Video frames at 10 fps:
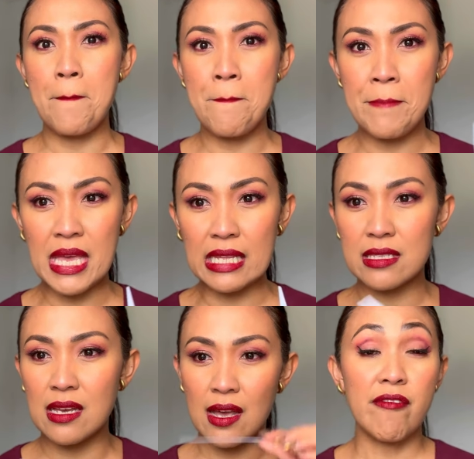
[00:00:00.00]

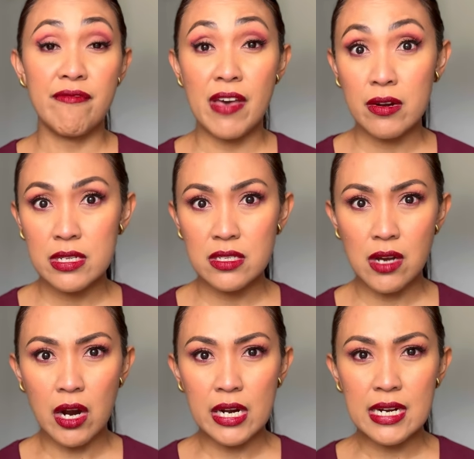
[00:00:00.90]
meat. Very
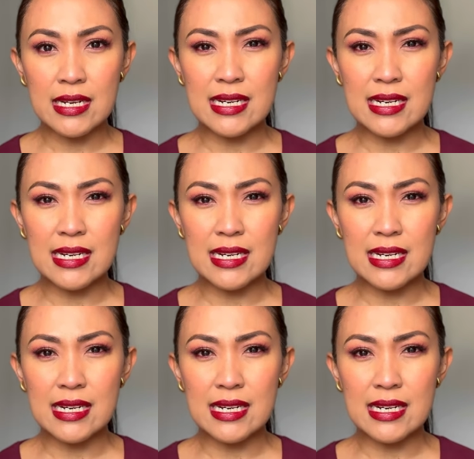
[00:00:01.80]
dark,